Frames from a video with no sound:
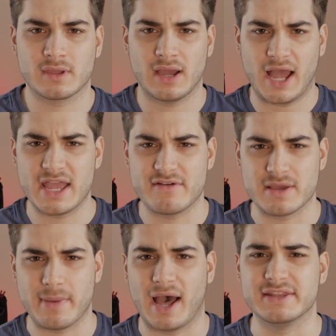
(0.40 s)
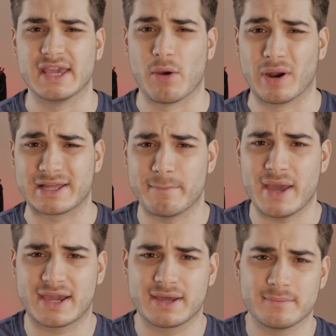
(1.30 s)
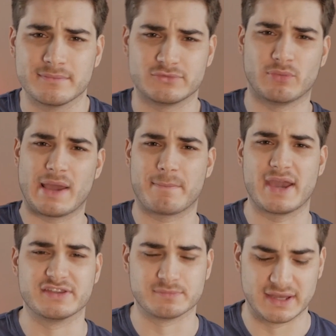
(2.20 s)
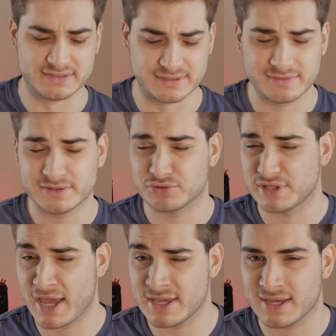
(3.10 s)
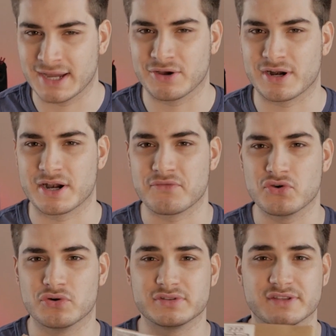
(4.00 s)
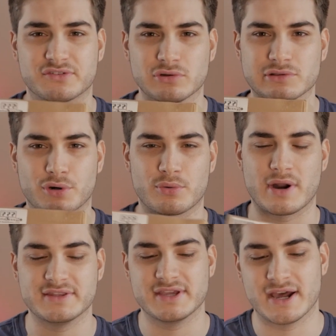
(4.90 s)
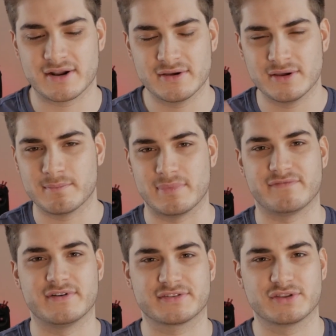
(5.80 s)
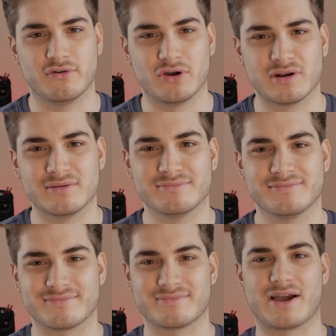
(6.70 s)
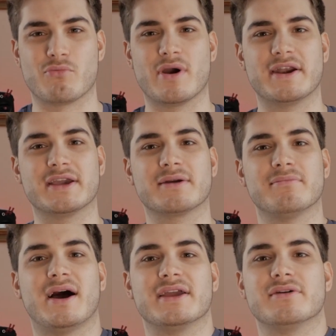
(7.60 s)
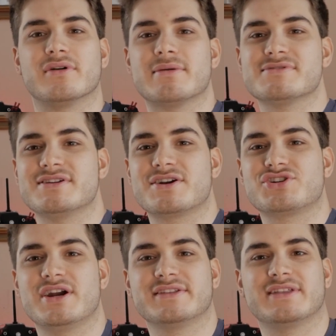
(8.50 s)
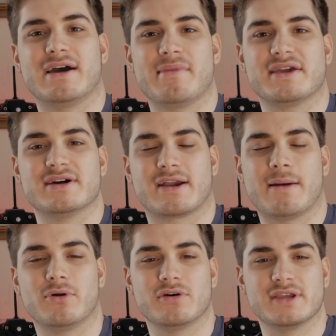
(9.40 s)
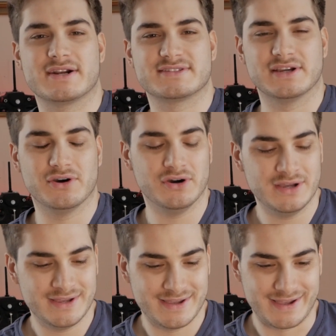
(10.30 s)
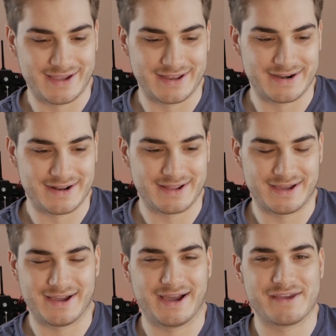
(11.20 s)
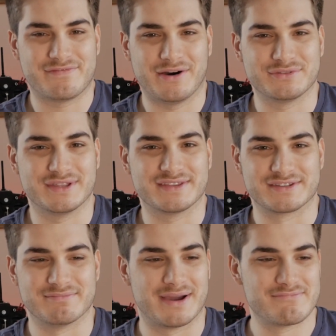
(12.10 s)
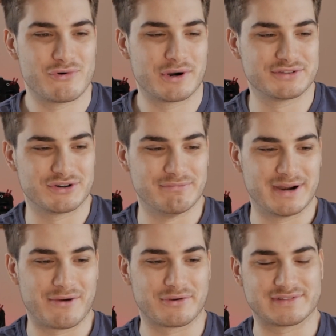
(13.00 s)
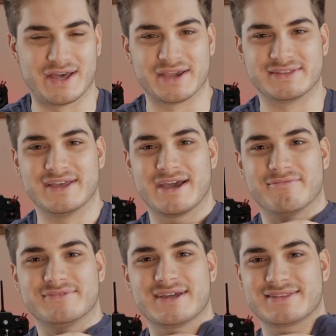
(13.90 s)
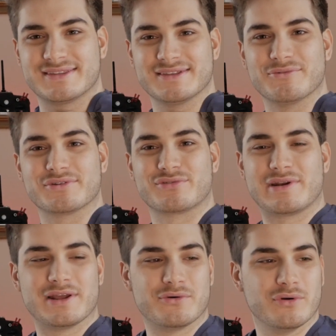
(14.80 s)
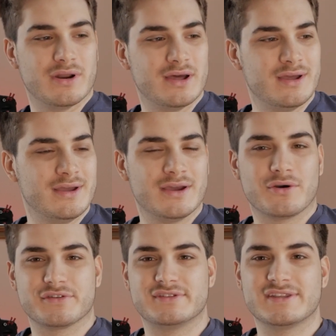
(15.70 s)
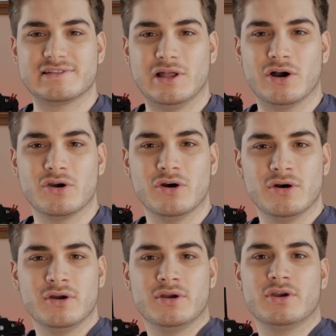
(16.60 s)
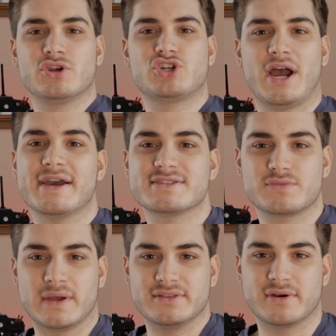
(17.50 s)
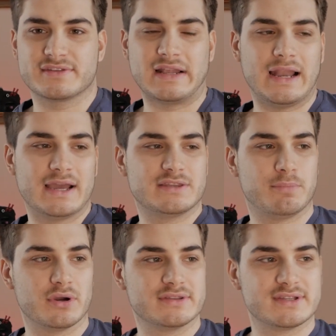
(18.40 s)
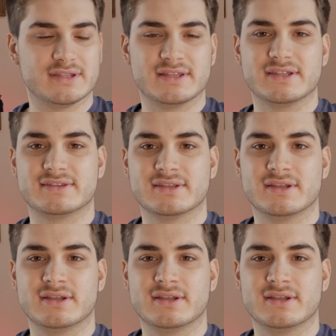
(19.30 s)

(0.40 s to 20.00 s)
Hi everybody and welcome back to my basement. Today I'm gonna review this cool drone right here, but first of all I'm wearing my Rimzler shirt I made a couple of years ago, and I found this in my wardrobe and I was like, damn, that thing was really cool, cause this logo shines when there is a light pointed at it.